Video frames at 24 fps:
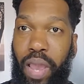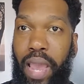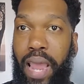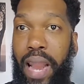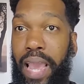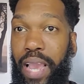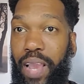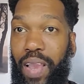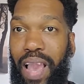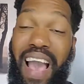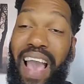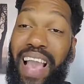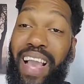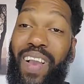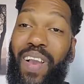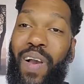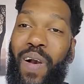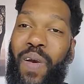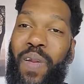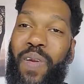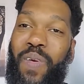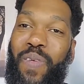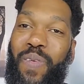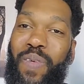And I
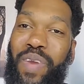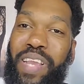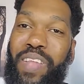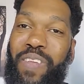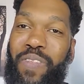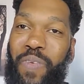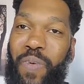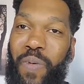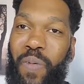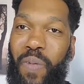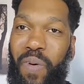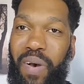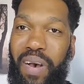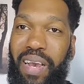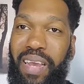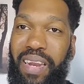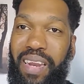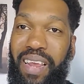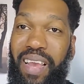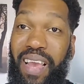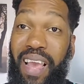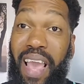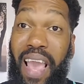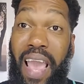go to reach for one,
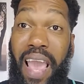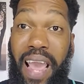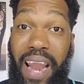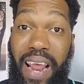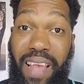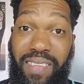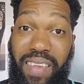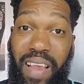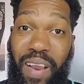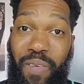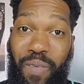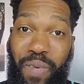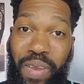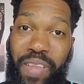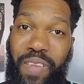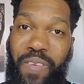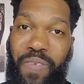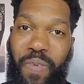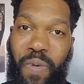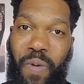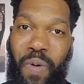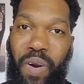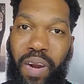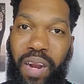and as I reach
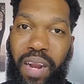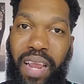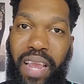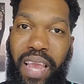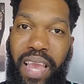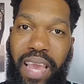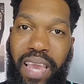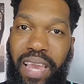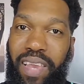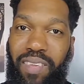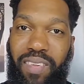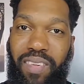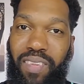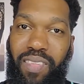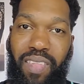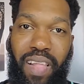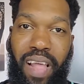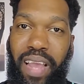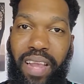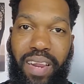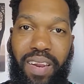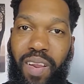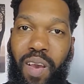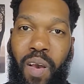for it, he's just
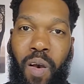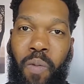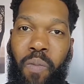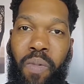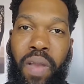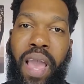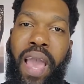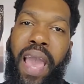like, nope.